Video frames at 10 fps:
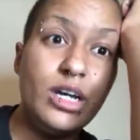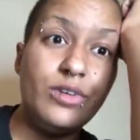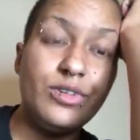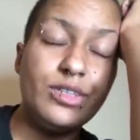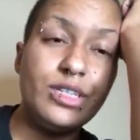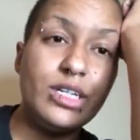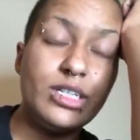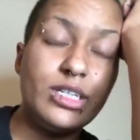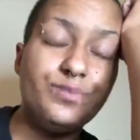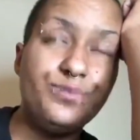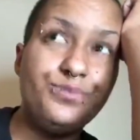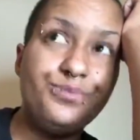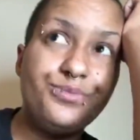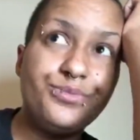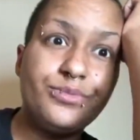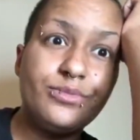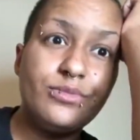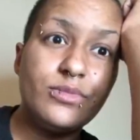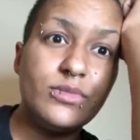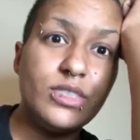everything.
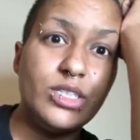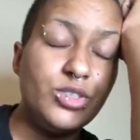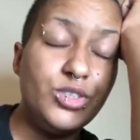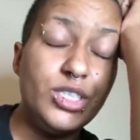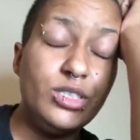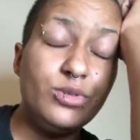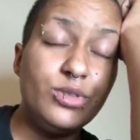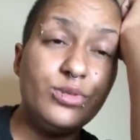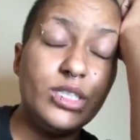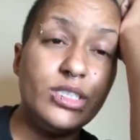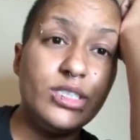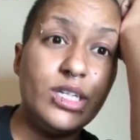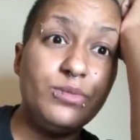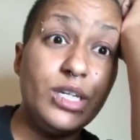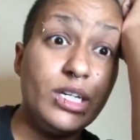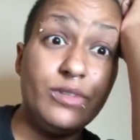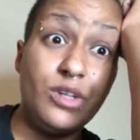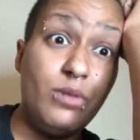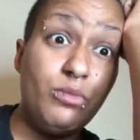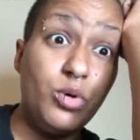And Eugenia would get the same thing, if
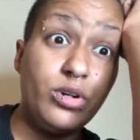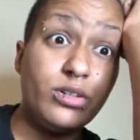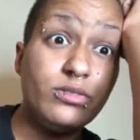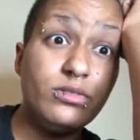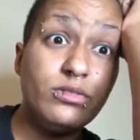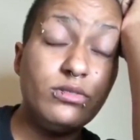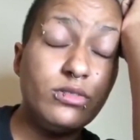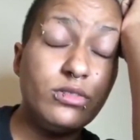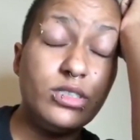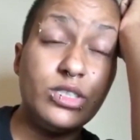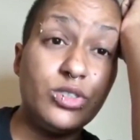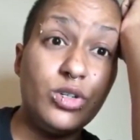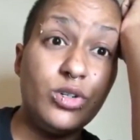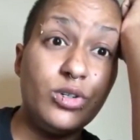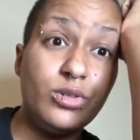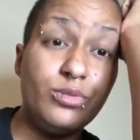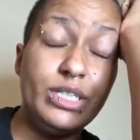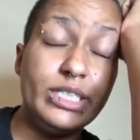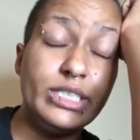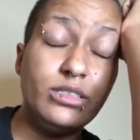not more, since her
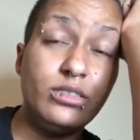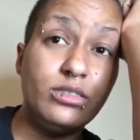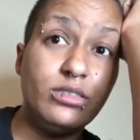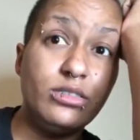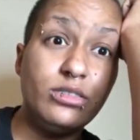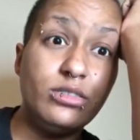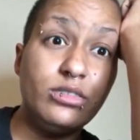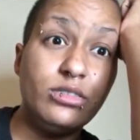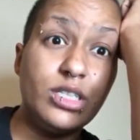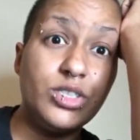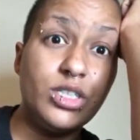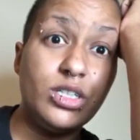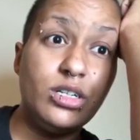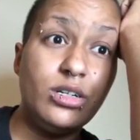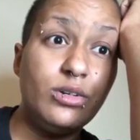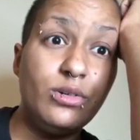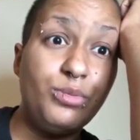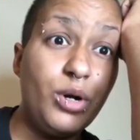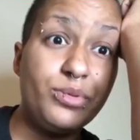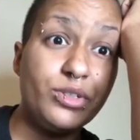being such a
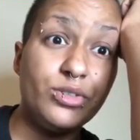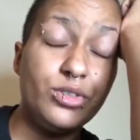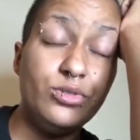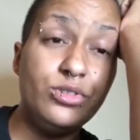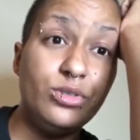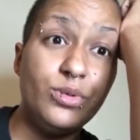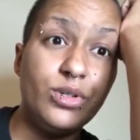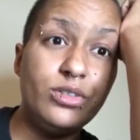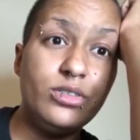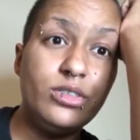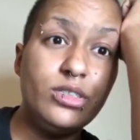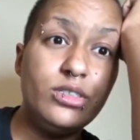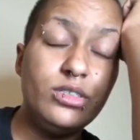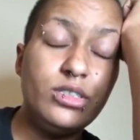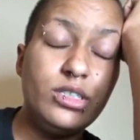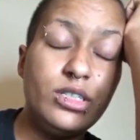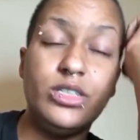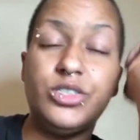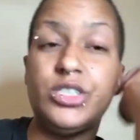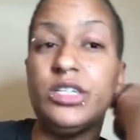popular YouTuber and
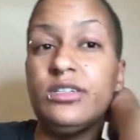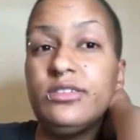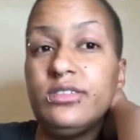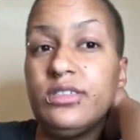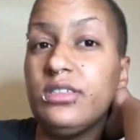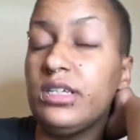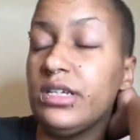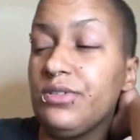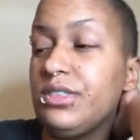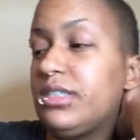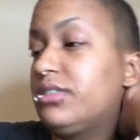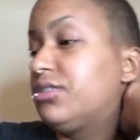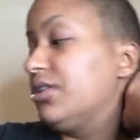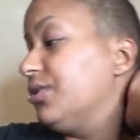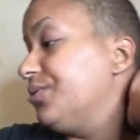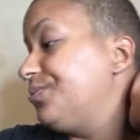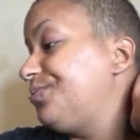shit and everything. So